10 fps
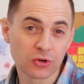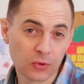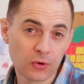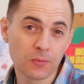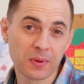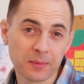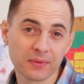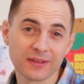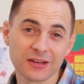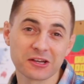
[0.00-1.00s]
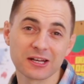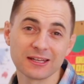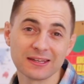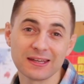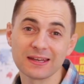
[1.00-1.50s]
crew people that you're going to
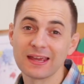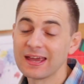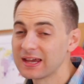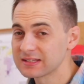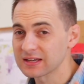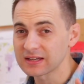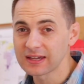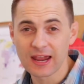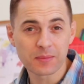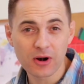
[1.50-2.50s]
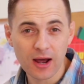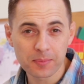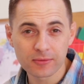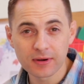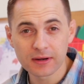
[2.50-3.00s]
need is a camera
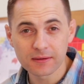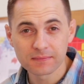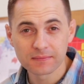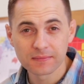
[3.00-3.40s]
operator,